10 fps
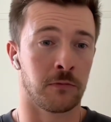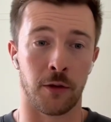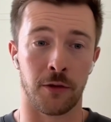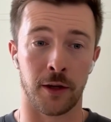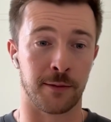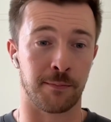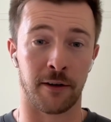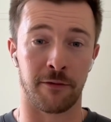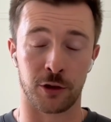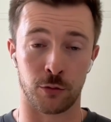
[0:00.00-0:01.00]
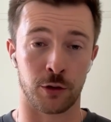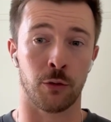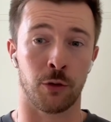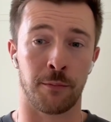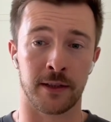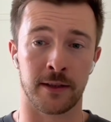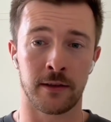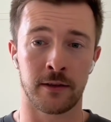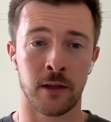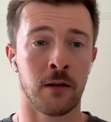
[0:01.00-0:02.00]
that is beneficial to you or the
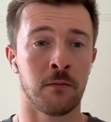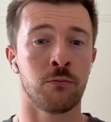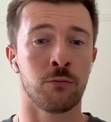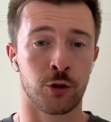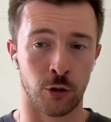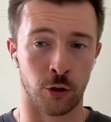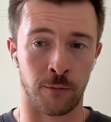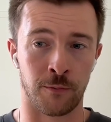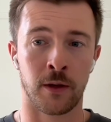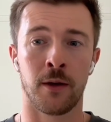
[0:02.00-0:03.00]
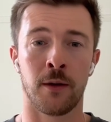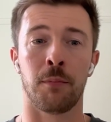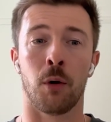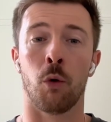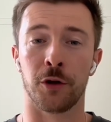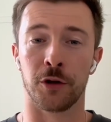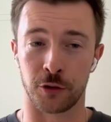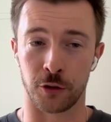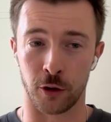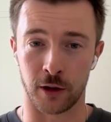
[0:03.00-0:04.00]
business, sure. But what
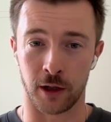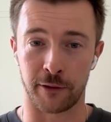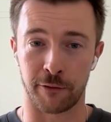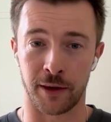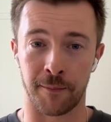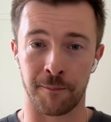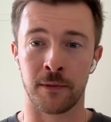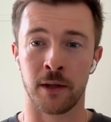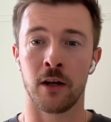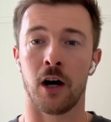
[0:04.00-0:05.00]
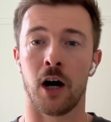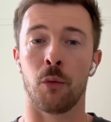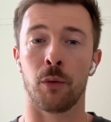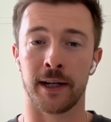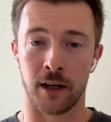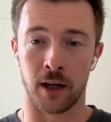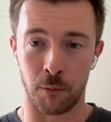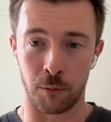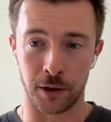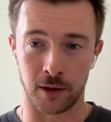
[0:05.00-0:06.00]
does good look like for them? Are we in
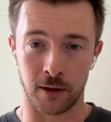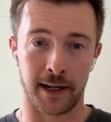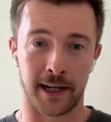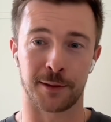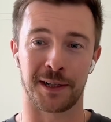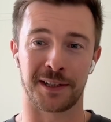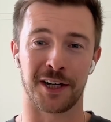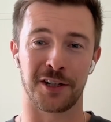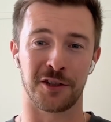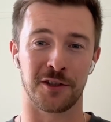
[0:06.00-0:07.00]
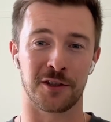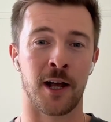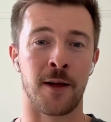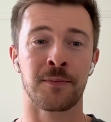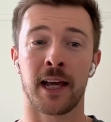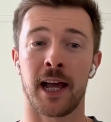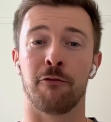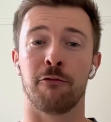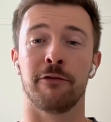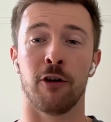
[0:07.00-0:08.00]
line with the client expectations?
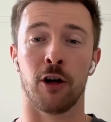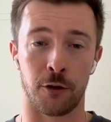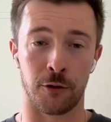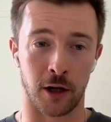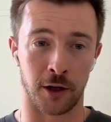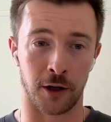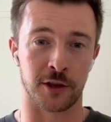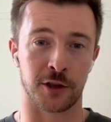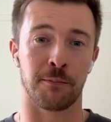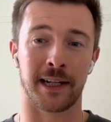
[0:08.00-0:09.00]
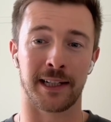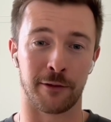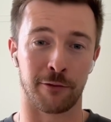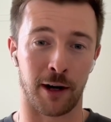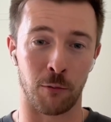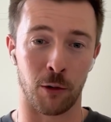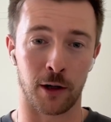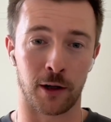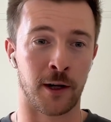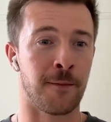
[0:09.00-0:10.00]
Have we followed our decision-making
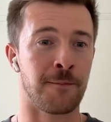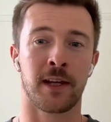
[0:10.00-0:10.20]
framework?